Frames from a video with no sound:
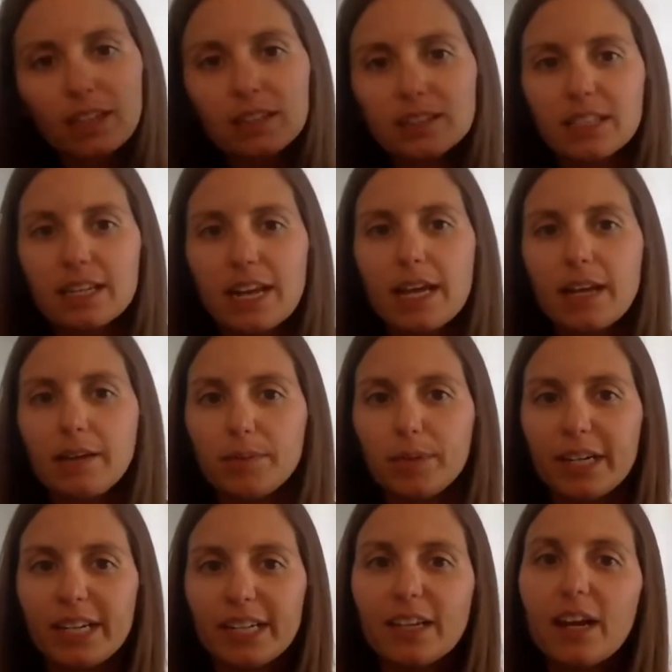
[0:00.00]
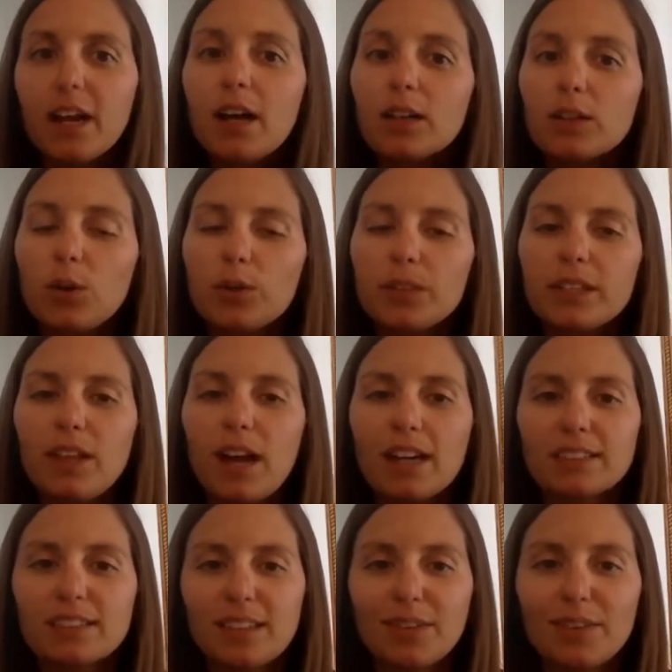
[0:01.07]
Today I'm reading
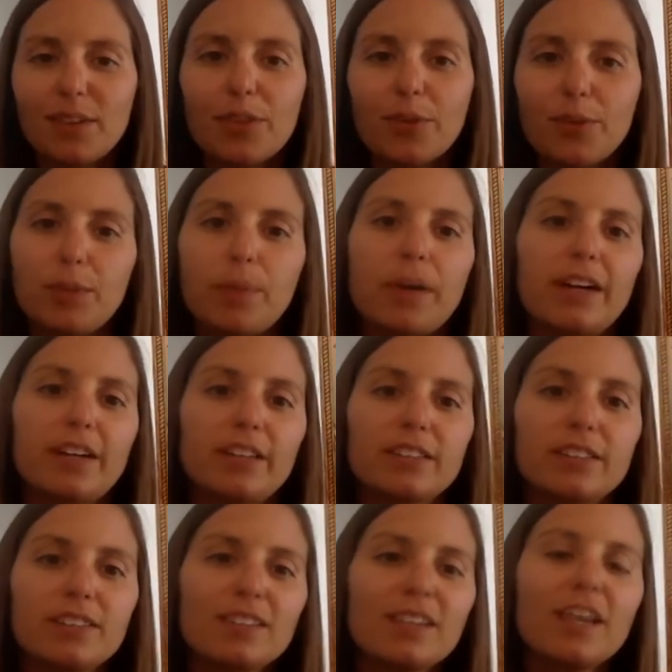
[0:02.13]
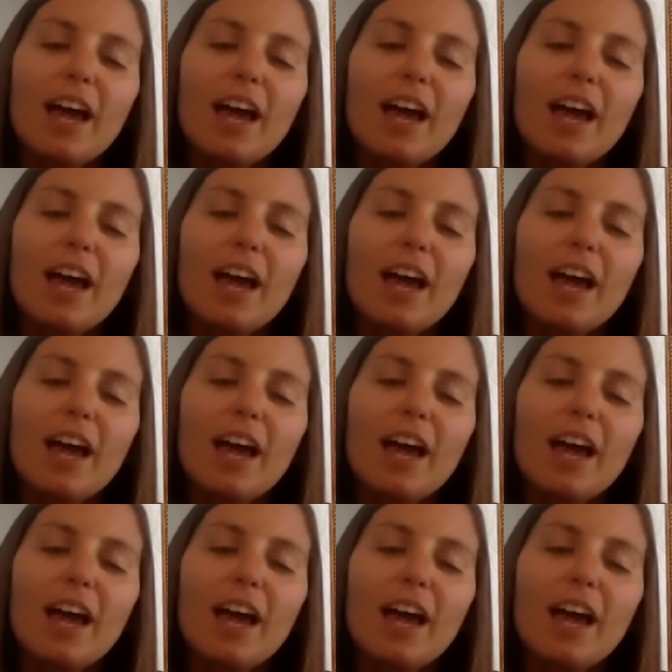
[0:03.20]
Goldilocks and the Three Bears.